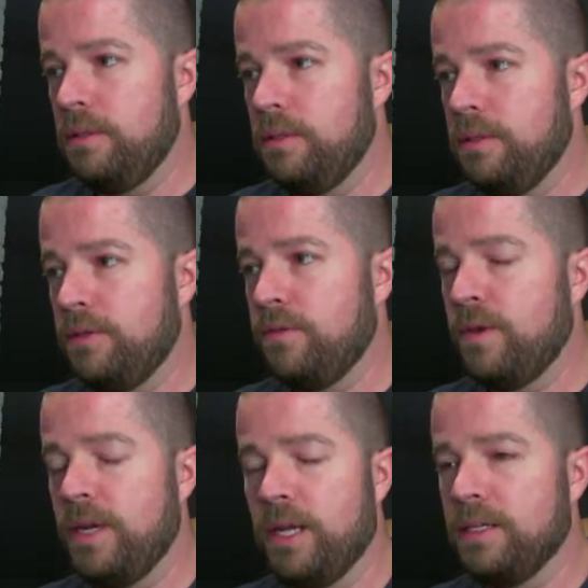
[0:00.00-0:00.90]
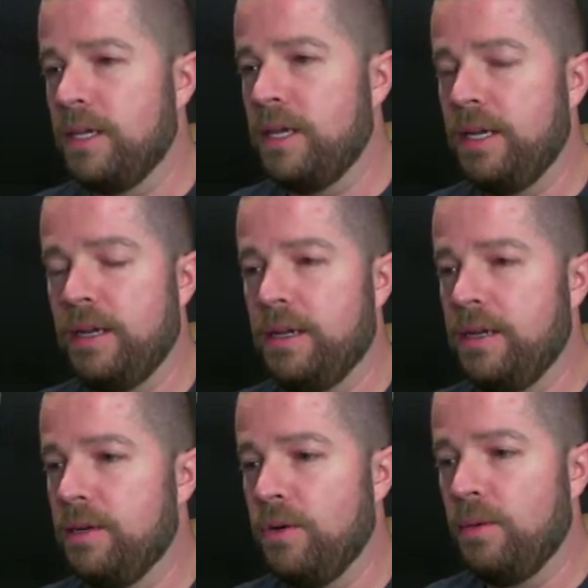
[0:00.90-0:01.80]
It's funny because I
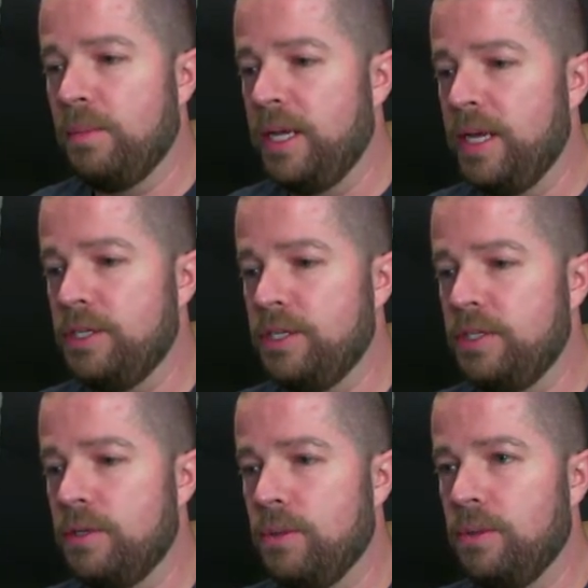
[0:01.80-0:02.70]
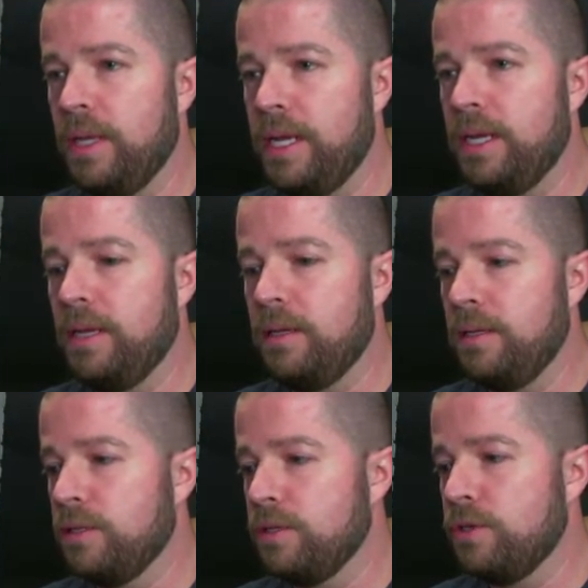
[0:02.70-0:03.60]
normally just don't like
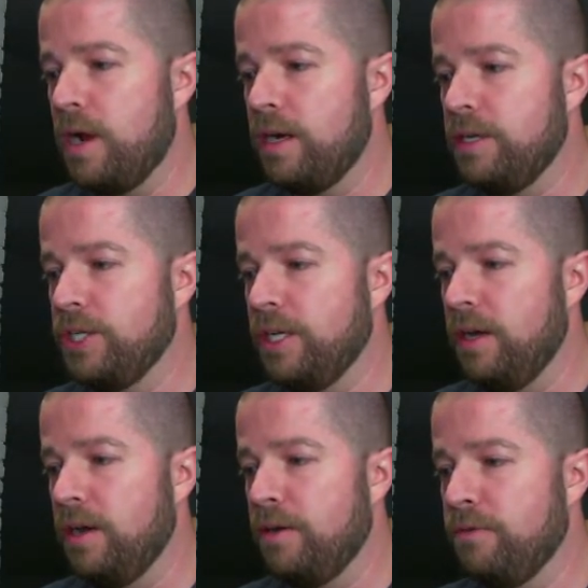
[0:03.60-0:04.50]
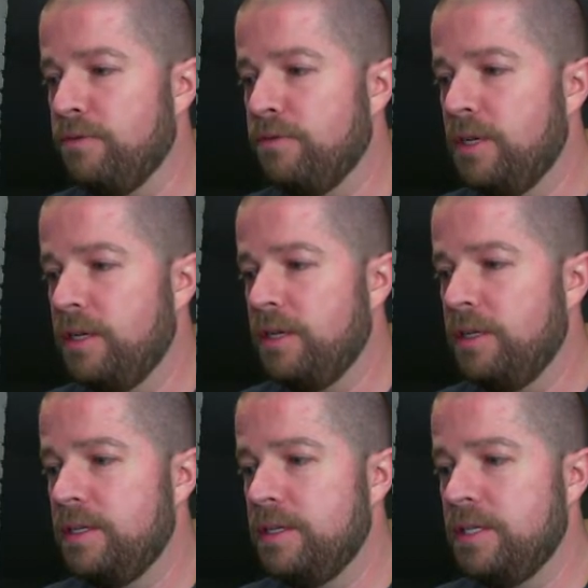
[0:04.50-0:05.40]
the strategy of
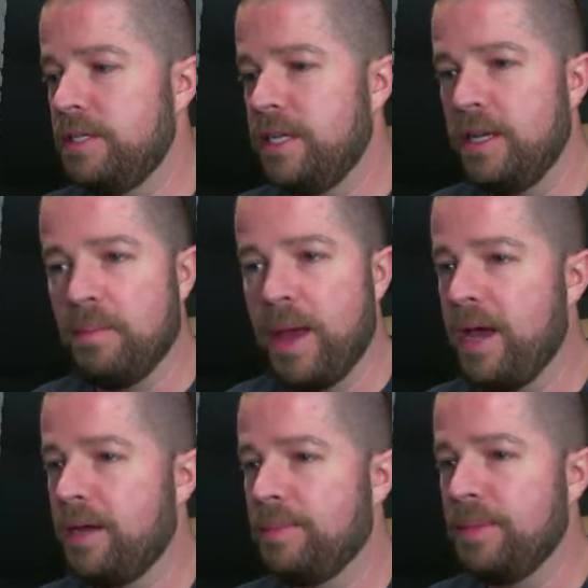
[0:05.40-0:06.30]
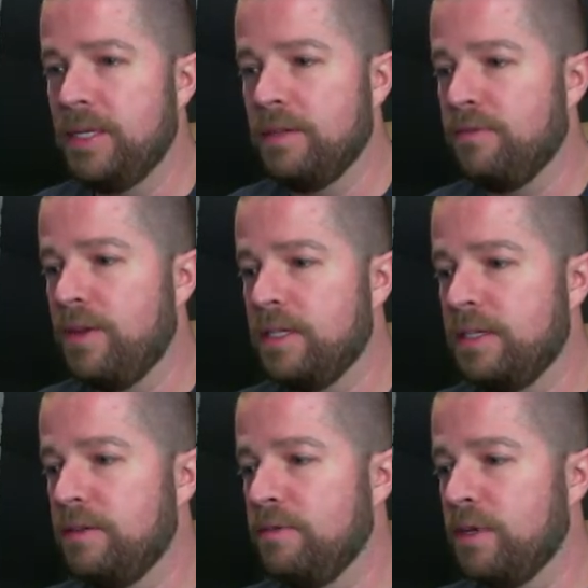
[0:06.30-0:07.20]
sitting back, being
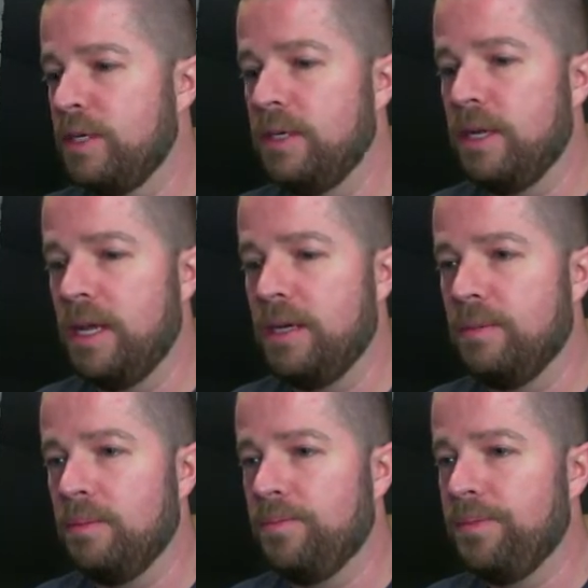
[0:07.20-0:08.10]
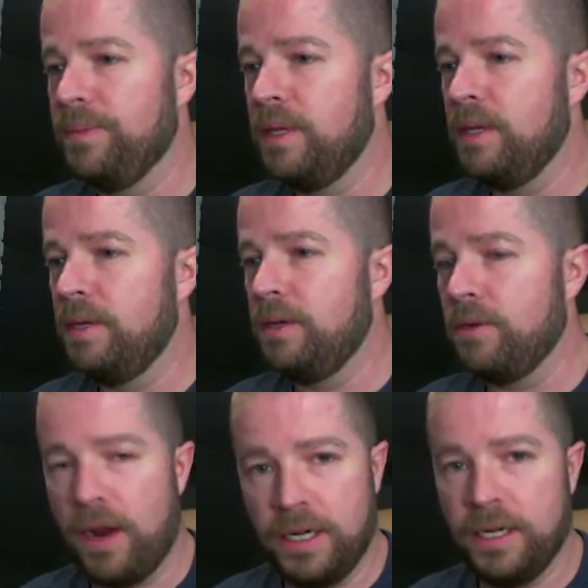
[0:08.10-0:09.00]
defensive, and
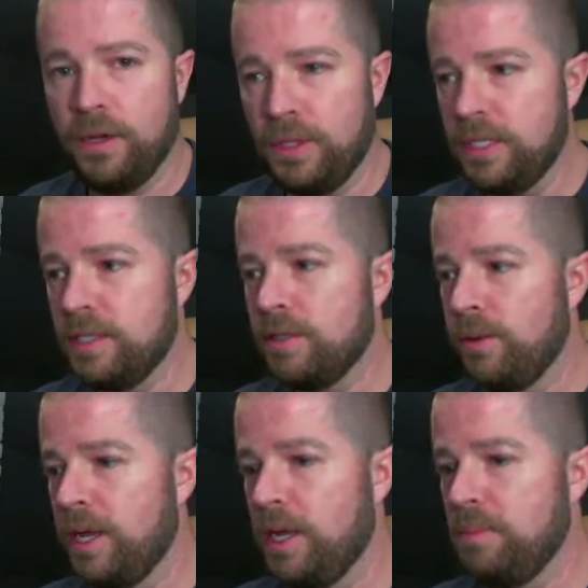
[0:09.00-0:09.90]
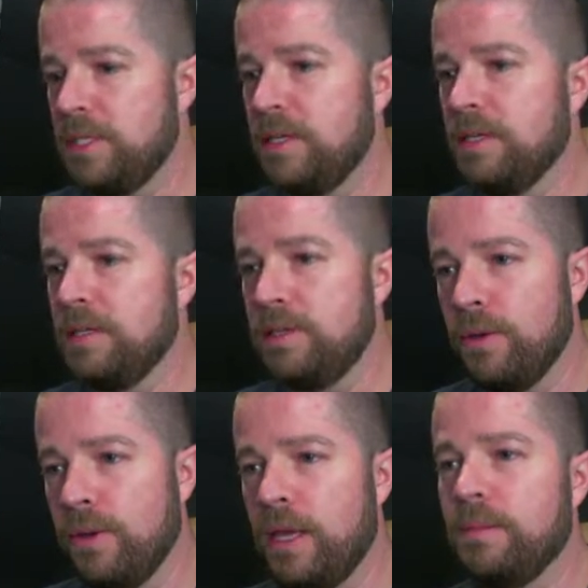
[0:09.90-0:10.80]
grinding out these slow games, because slow
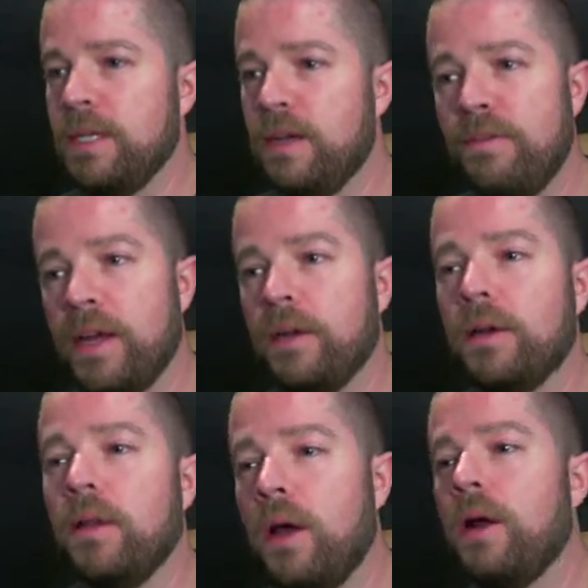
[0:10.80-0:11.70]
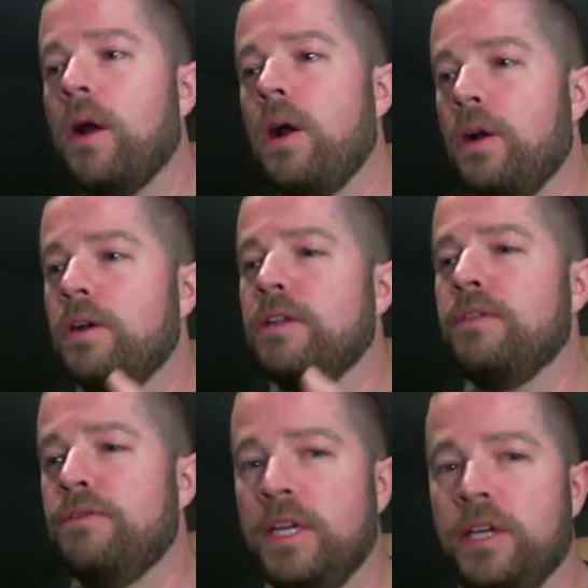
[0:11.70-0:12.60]
games I find are a lot harder to
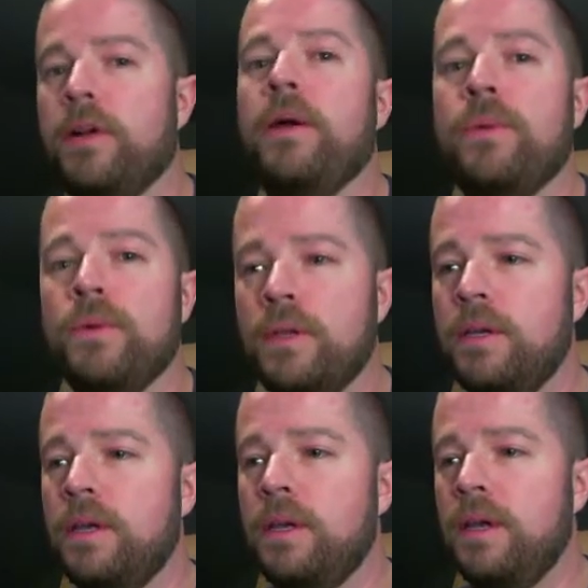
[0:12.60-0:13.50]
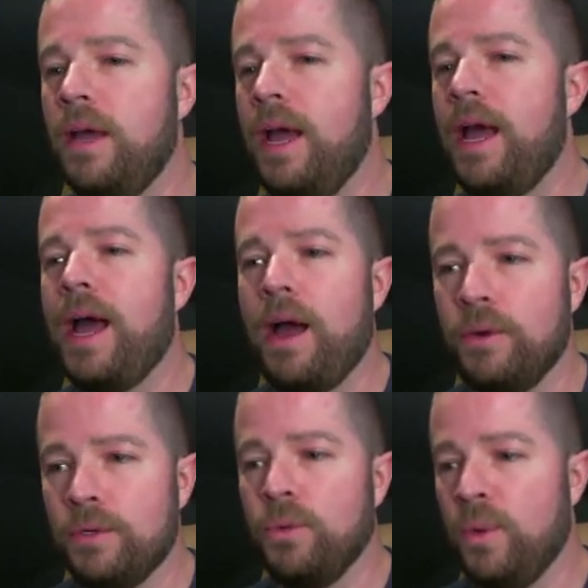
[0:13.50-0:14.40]
figure out how
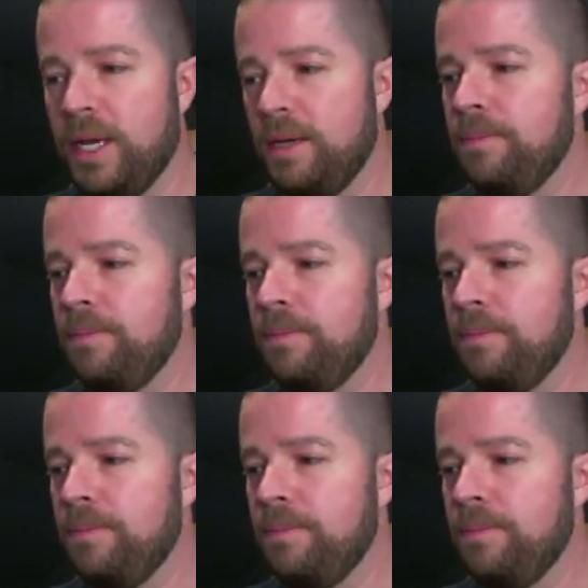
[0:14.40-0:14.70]
to win,